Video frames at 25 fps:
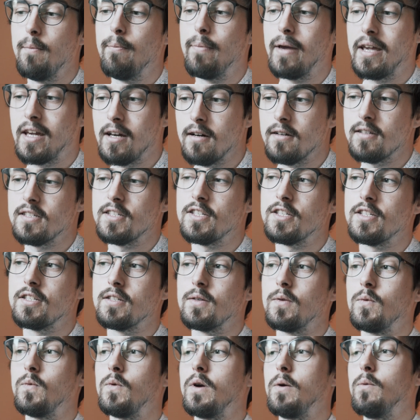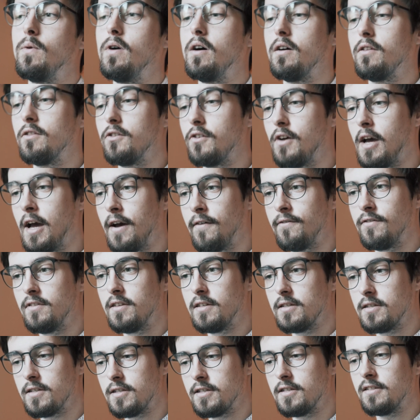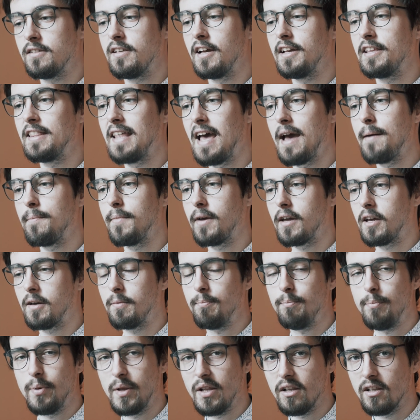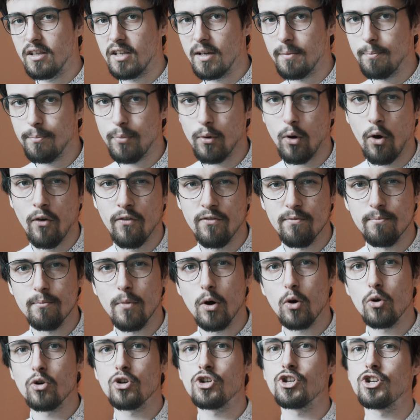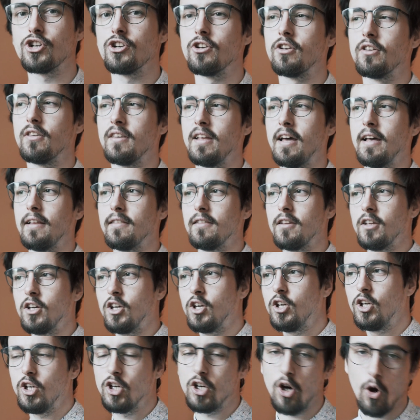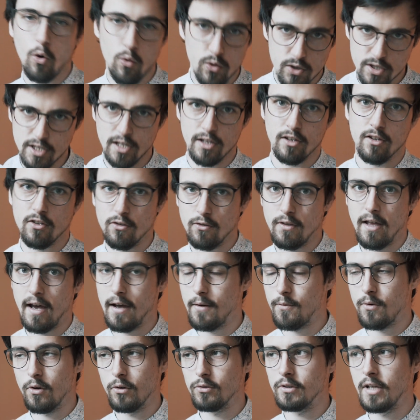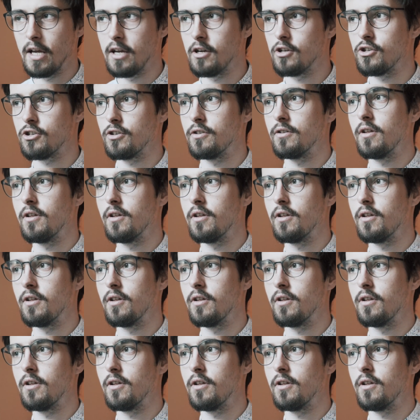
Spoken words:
because we want to have this dynamic buildup of motion that goes into that rotation.